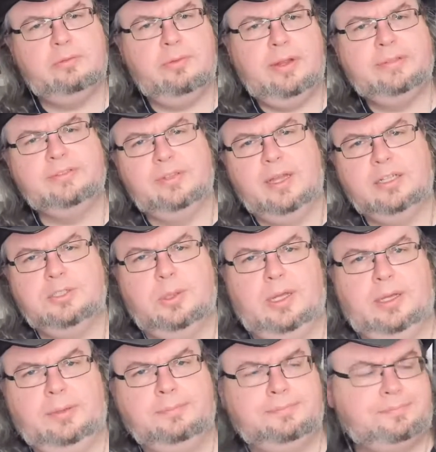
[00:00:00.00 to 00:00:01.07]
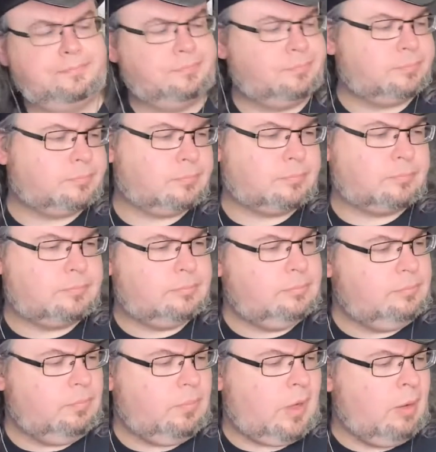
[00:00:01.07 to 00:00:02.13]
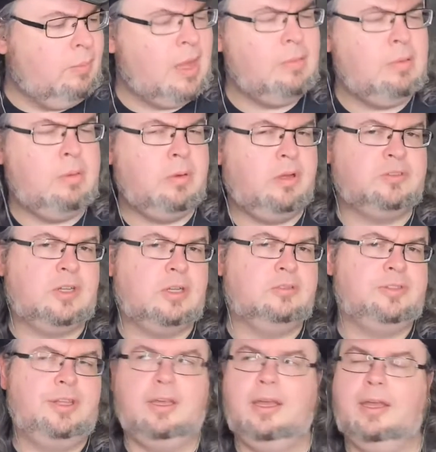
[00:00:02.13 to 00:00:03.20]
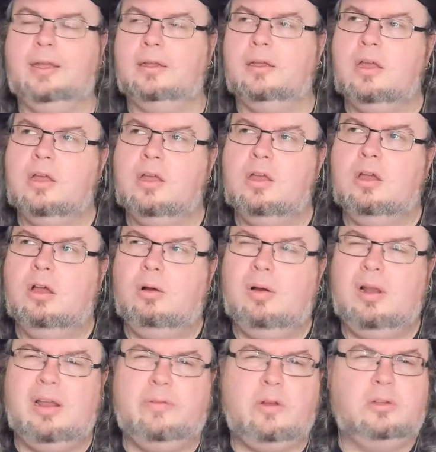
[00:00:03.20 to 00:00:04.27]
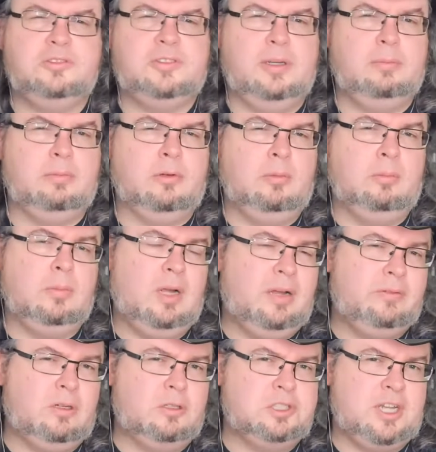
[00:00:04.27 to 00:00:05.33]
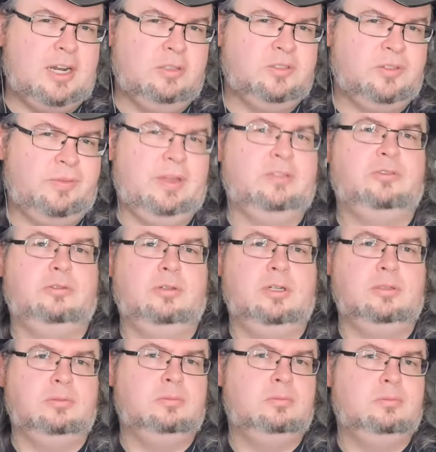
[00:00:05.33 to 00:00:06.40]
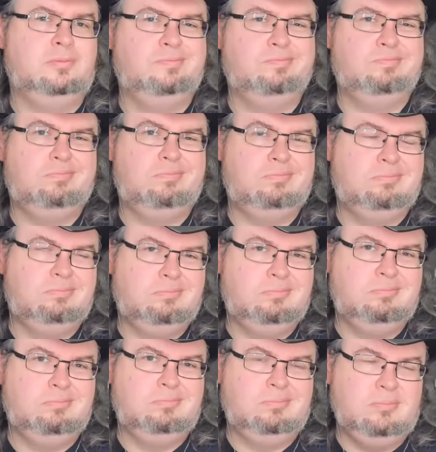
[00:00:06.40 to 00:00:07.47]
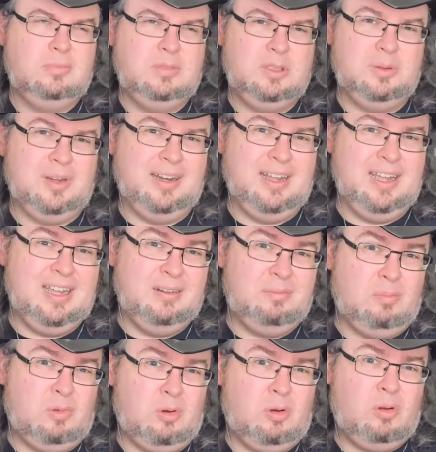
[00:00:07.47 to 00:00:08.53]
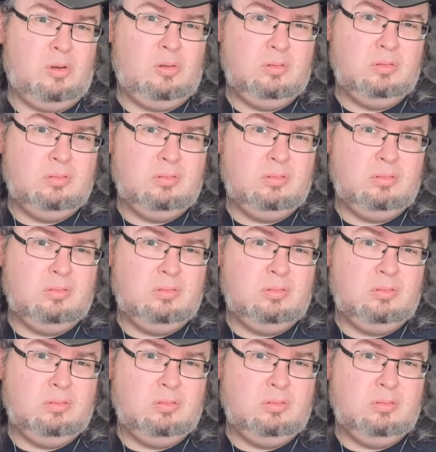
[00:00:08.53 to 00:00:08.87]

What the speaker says: reason, actually. Maybe because I was thinking, well, I've got Symbaroum, I've got Shadows of Esteren. Do I need more?